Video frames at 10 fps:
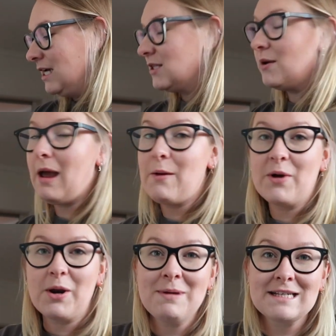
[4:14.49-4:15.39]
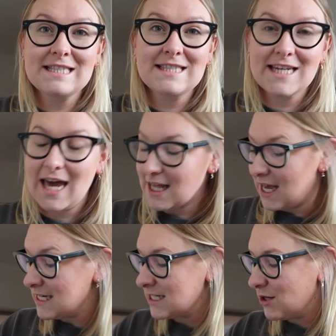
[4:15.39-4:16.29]
So anyway, we're going to mix this together
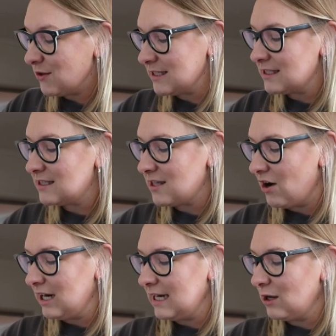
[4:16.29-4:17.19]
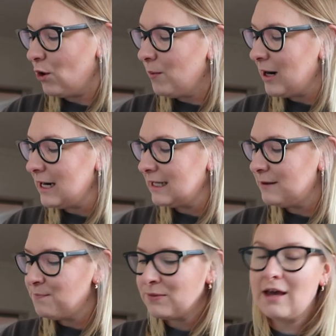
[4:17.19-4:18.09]
until this is thoroughly
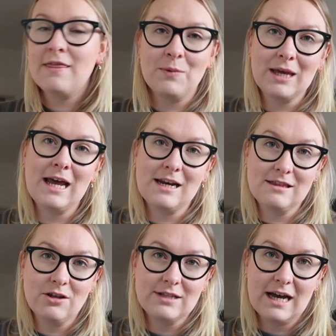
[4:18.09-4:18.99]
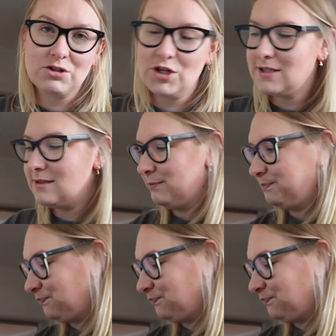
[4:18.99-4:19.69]
incorporated, and then we can add in those extras.